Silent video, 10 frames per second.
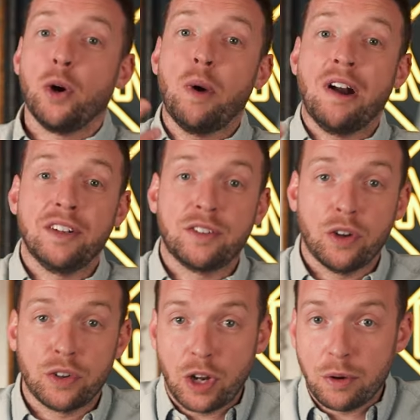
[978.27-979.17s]
Whereas
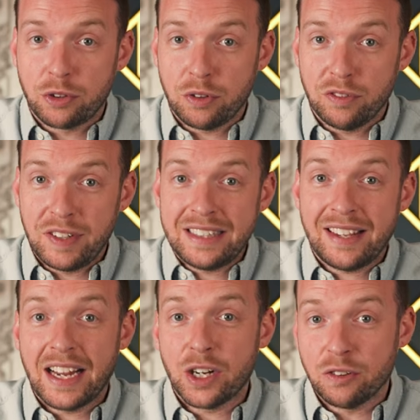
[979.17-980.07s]
on going to a
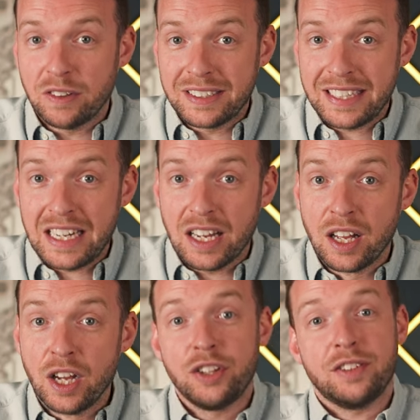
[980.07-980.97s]
retailer or a
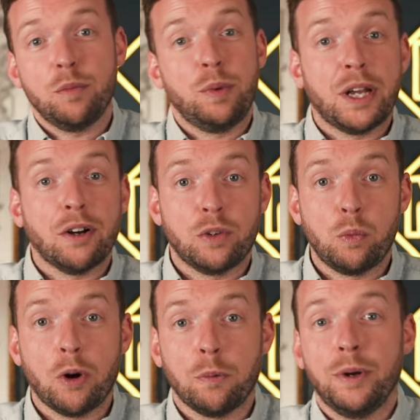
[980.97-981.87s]
dealer, you're simply going to
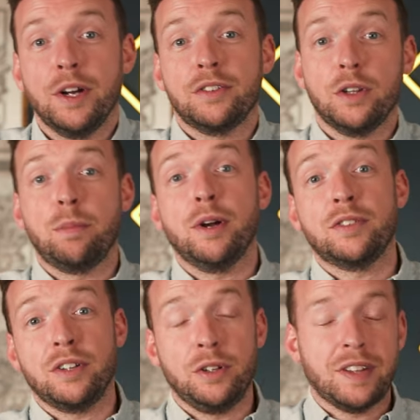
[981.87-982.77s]
one person, the
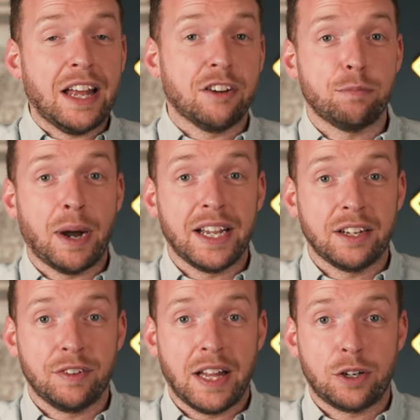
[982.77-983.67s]
person who's head of
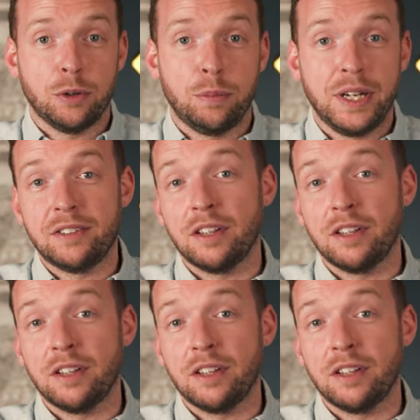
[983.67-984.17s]
buying for that company.